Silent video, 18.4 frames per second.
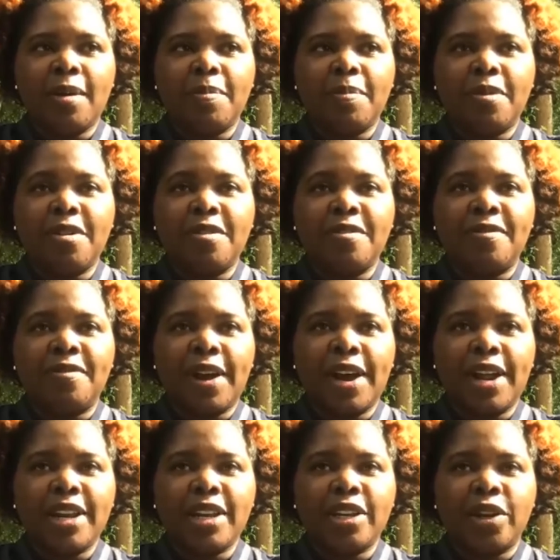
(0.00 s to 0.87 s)

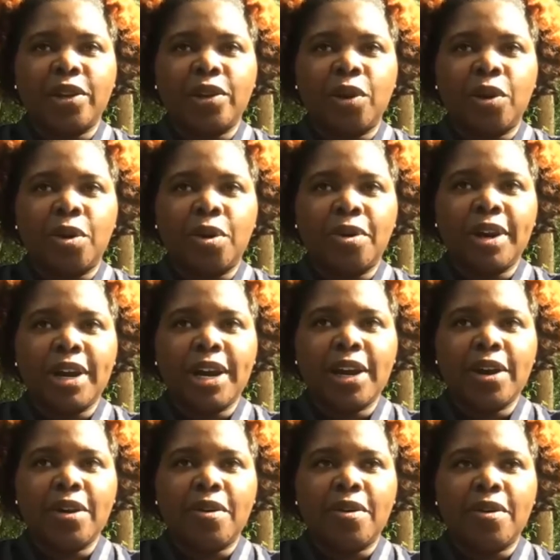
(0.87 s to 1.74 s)
prevent the
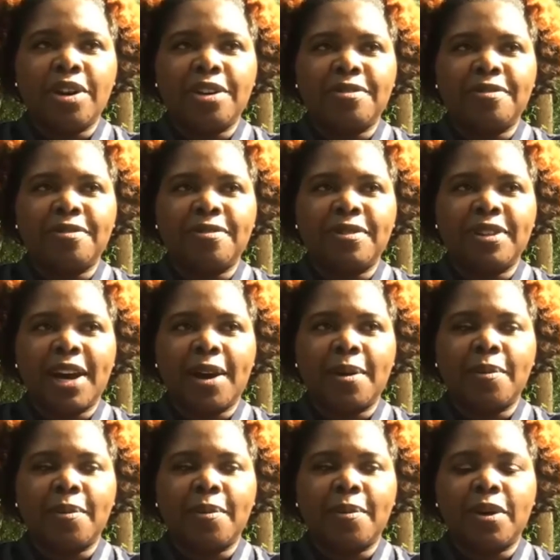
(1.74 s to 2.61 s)
lowering or if
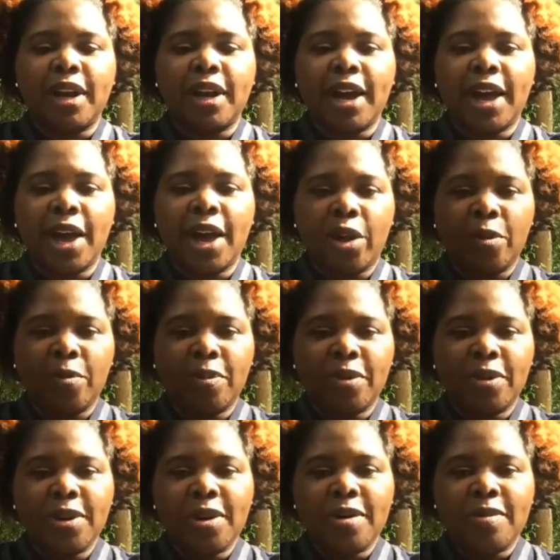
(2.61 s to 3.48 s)
that would help.
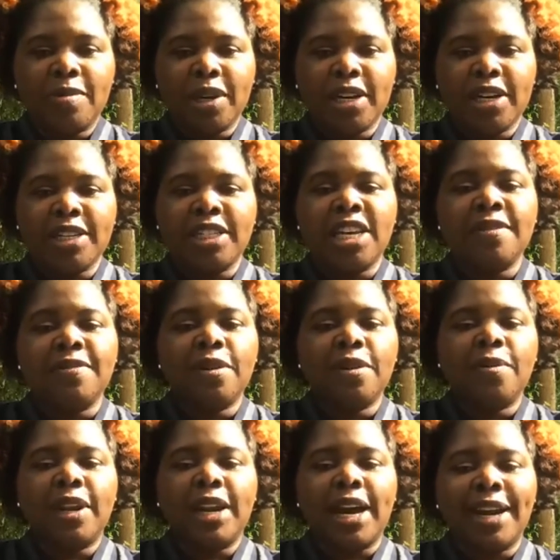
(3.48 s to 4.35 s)
Because
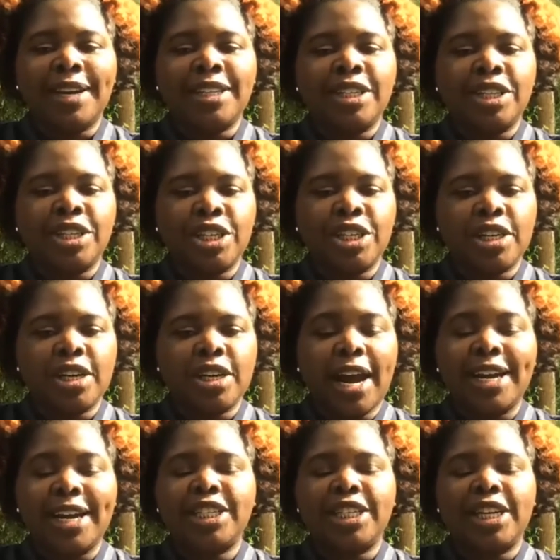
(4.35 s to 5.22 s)
even when IgG,
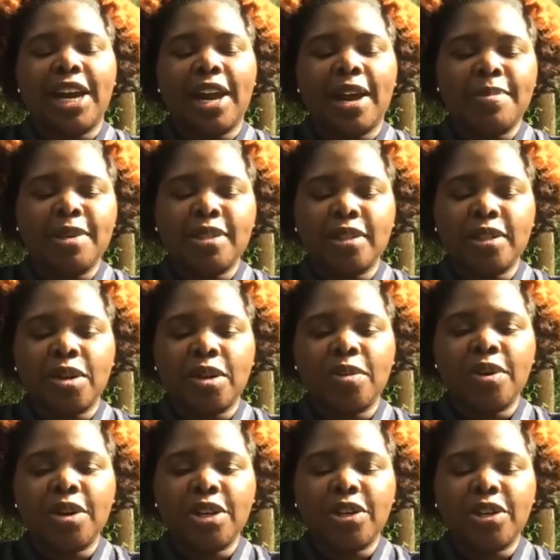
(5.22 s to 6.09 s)
IgM is
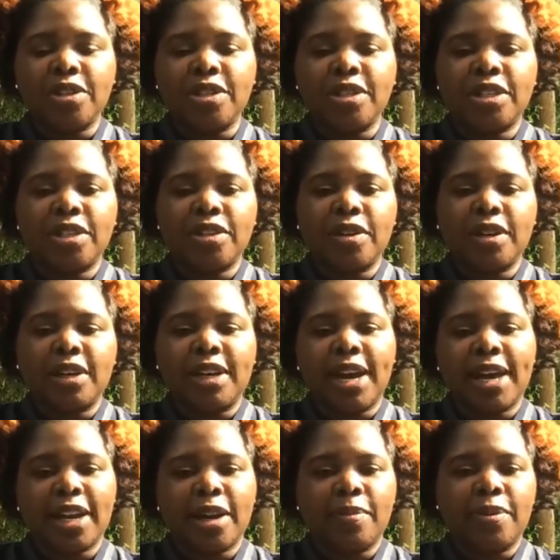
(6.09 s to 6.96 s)
lowered, you're still
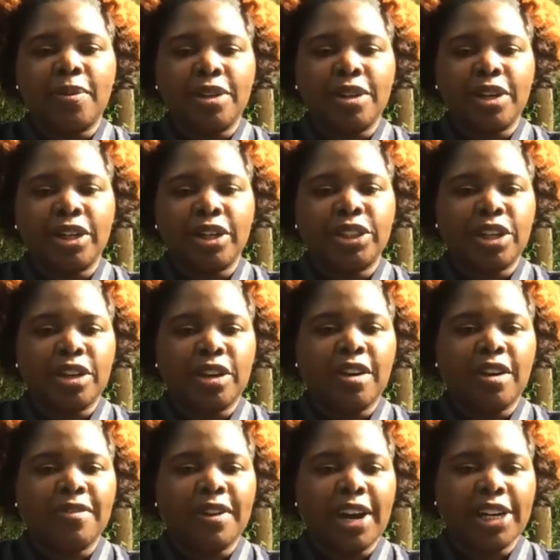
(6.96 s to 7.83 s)
getting production
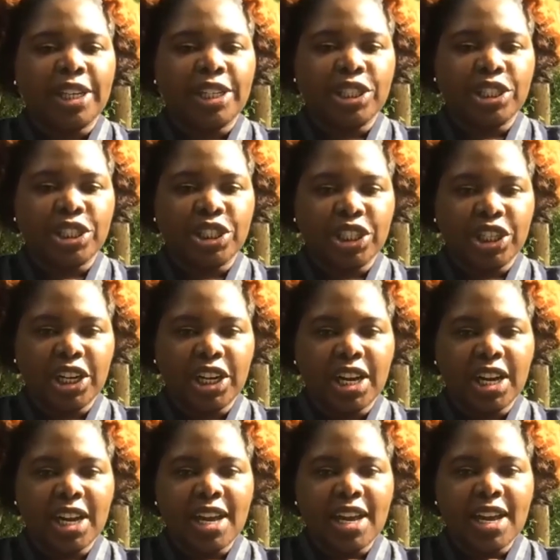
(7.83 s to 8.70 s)
of
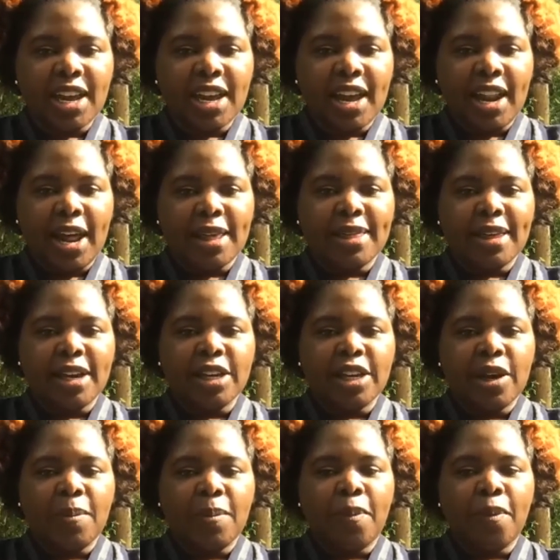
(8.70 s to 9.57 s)
IgG. And I think
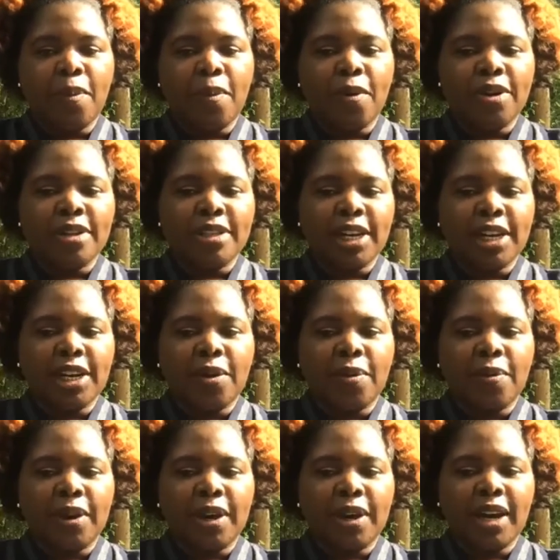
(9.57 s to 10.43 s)
the important
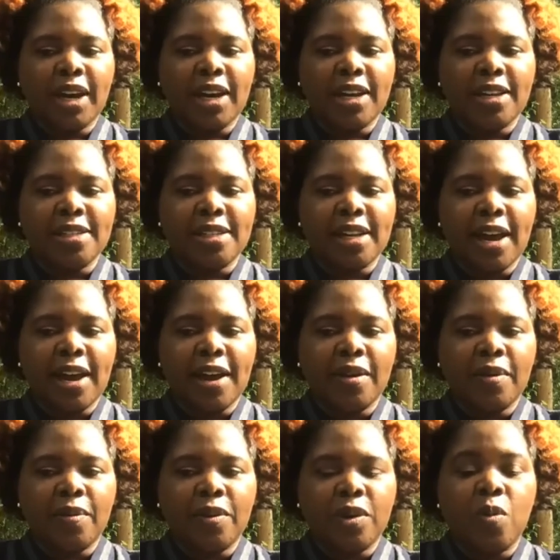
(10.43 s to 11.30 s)
takeaway is
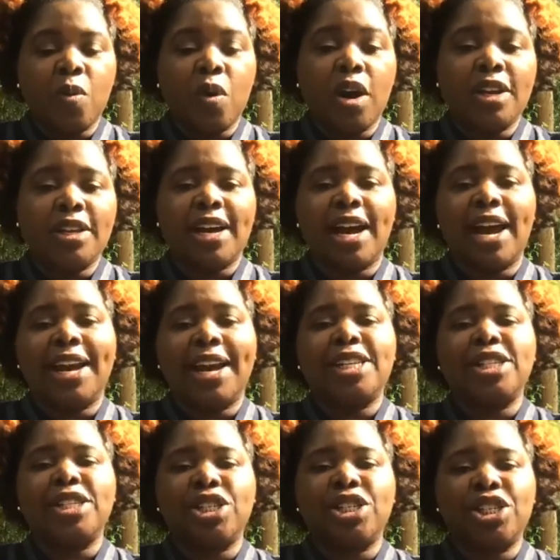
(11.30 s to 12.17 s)
that we want the
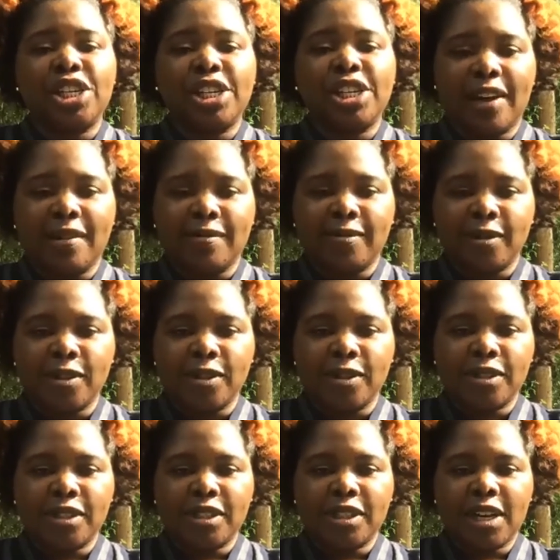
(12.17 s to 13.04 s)
IgG
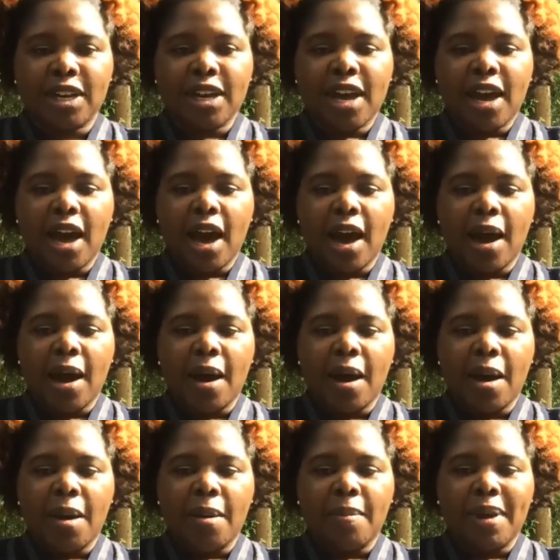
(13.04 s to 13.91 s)
levels.
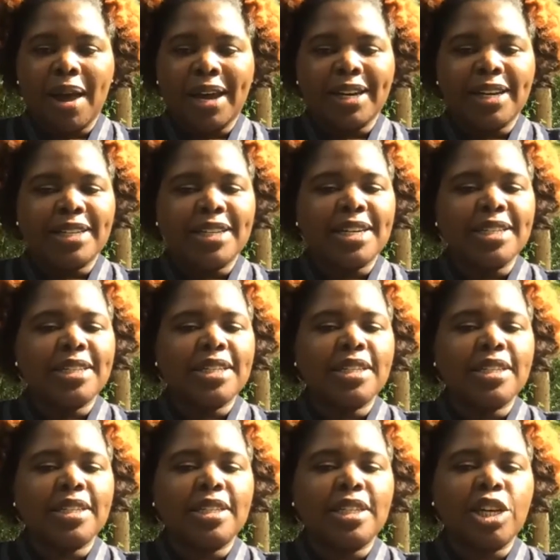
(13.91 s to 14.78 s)
Um, and it
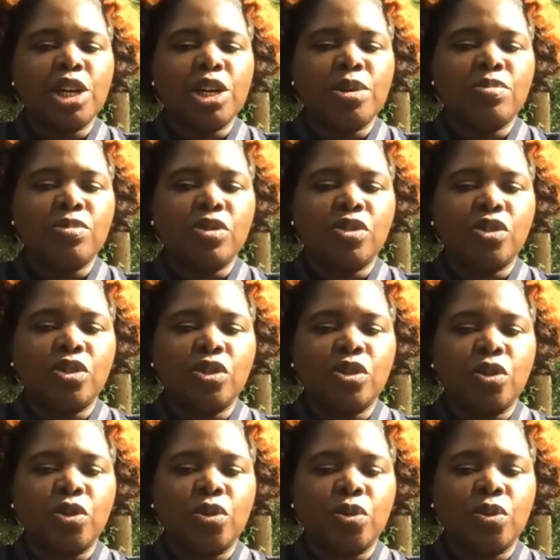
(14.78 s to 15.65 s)
doesn't seem
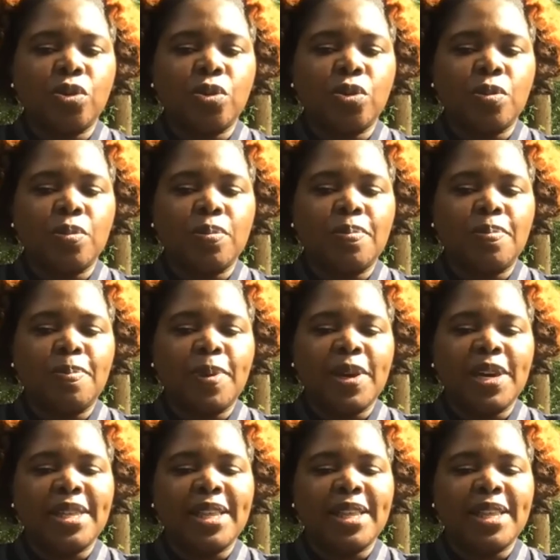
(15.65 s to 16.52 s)
to
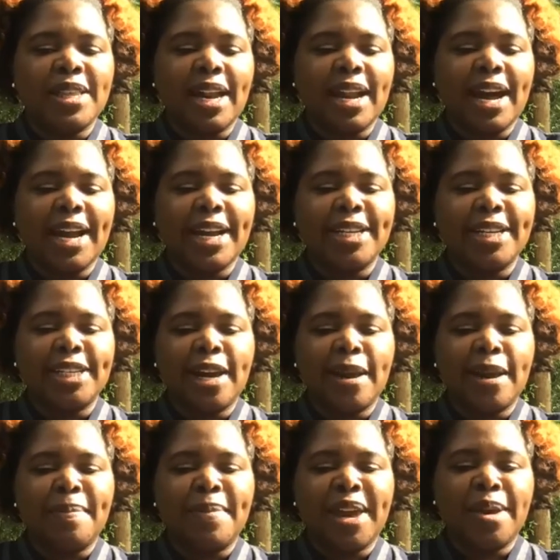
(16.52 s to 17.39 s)
be that
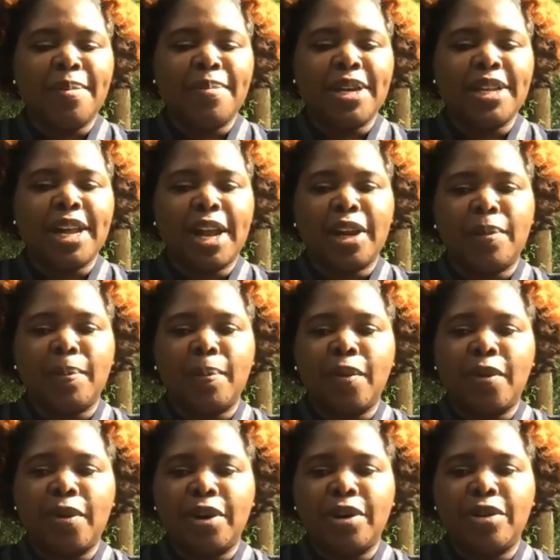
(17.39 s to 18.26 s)
IgM may be that
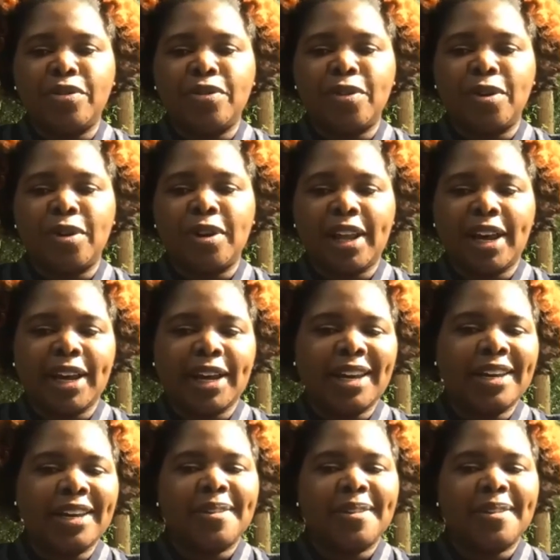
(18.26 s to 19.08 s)
important for like,